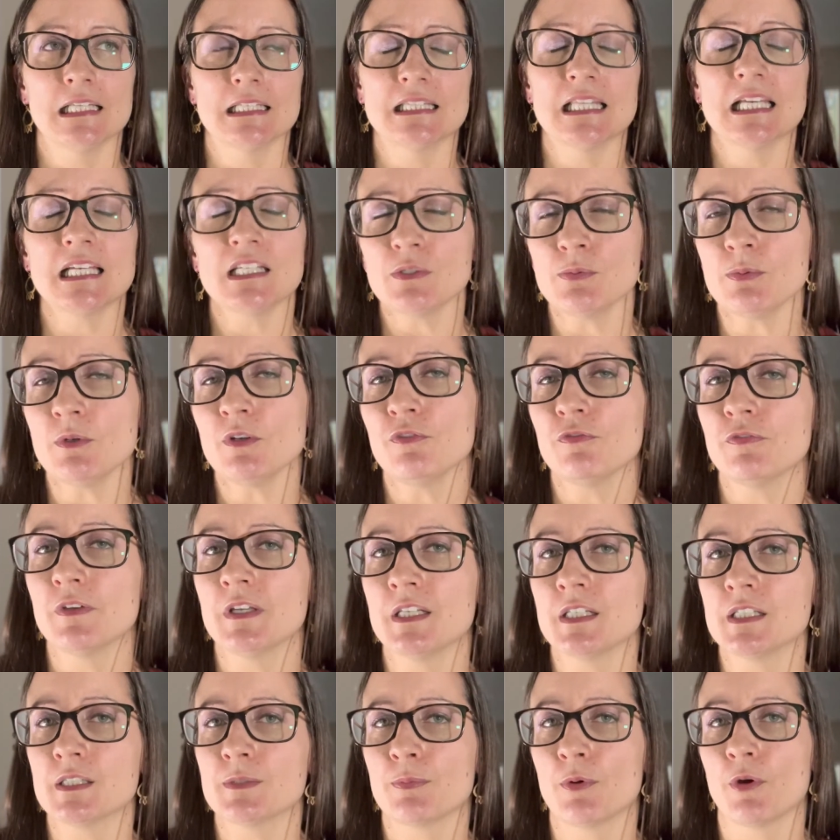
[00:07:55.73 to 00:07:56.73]
That's where
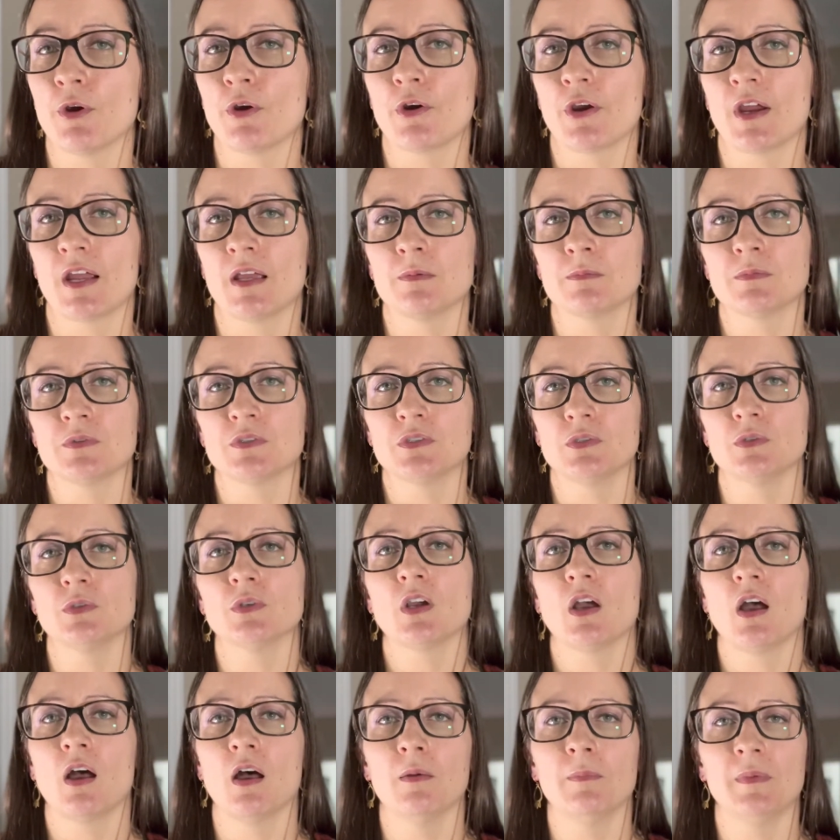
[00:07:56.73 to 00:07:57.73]
fitness programs do
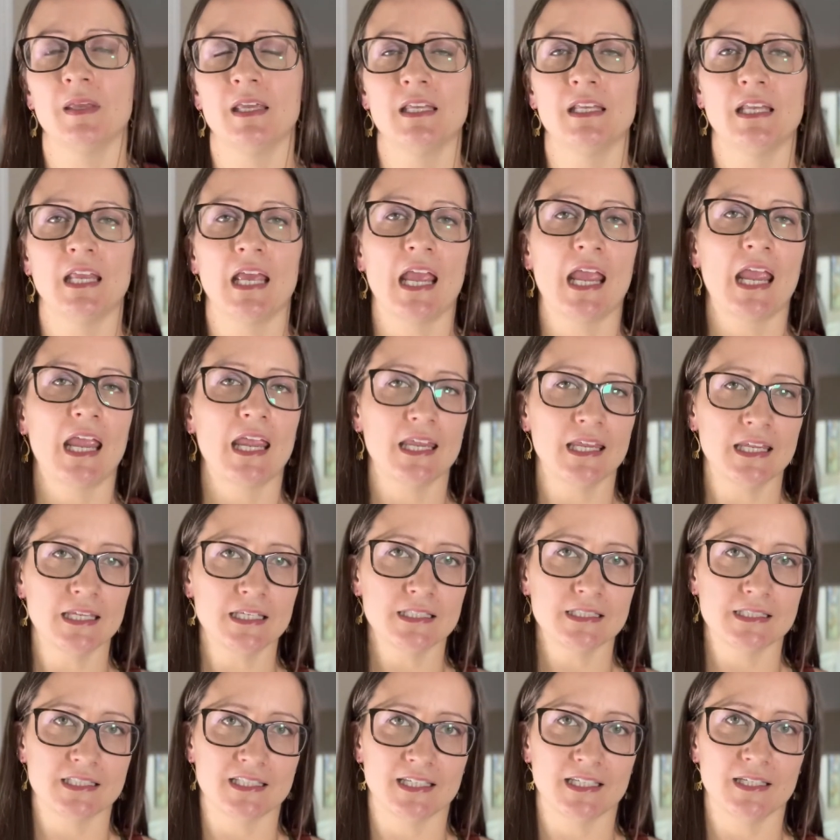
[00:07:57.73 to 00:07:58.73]
come in
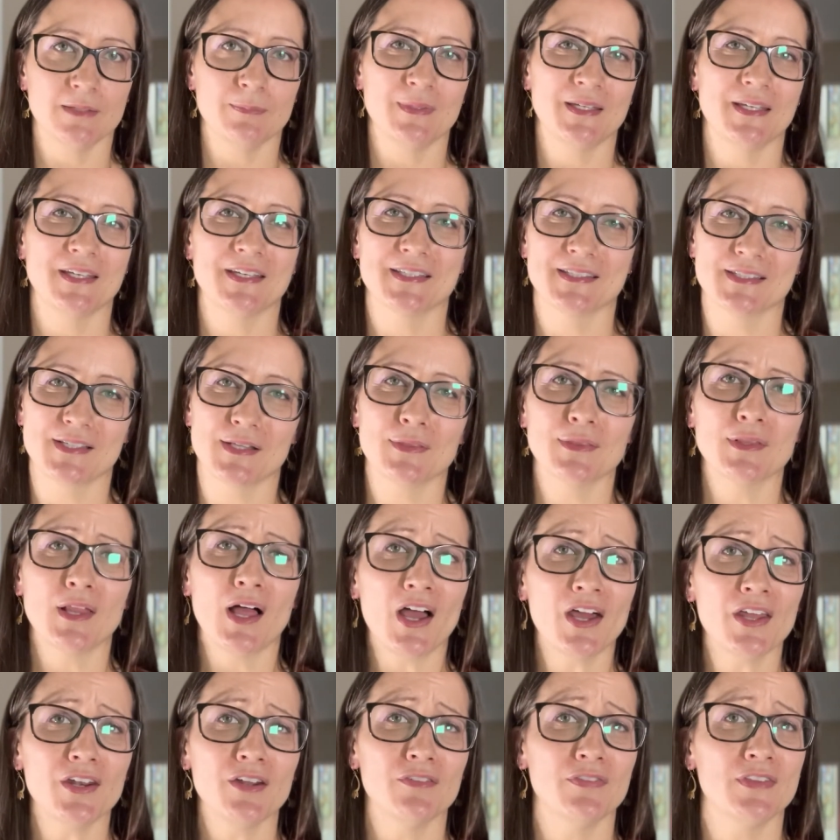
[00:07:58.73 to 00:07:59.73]
handy, because a
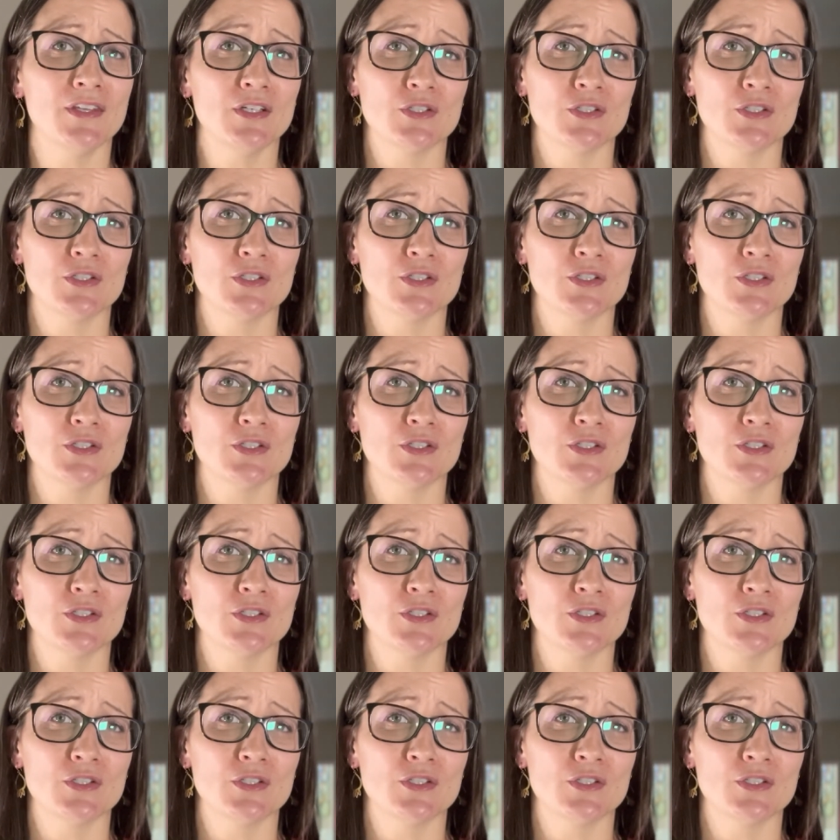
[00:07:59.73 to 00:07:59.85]
lot of the